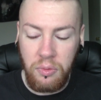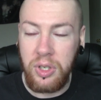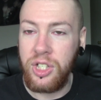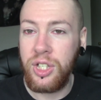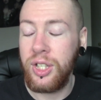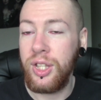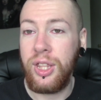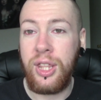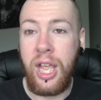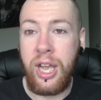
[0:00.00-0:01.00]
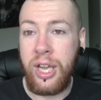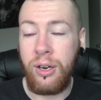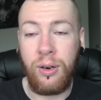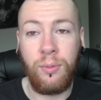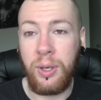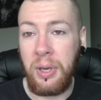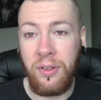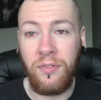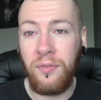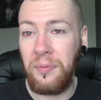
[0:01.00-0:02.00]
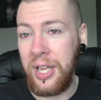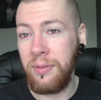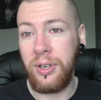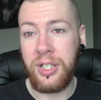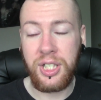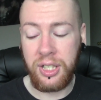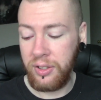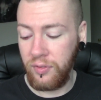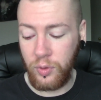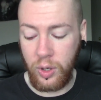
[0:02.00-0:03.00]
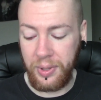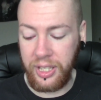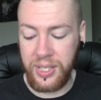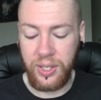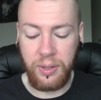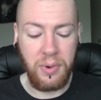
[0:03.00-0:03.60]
which they are one of my favorite formulas on the